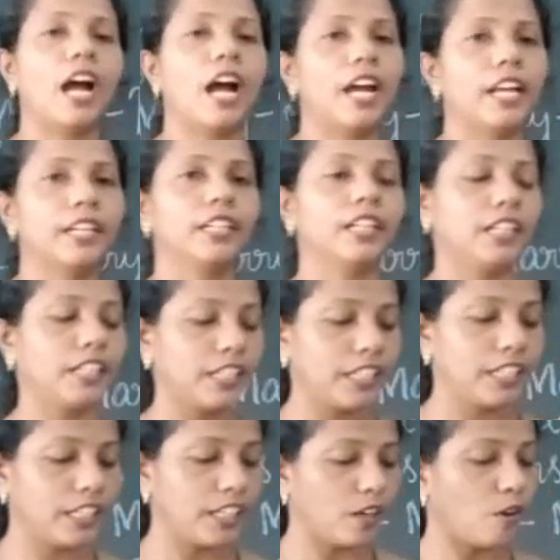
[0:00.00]
and
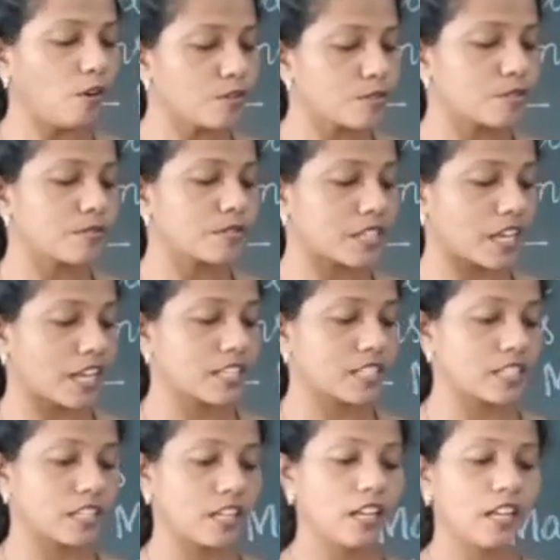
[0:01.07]
he also says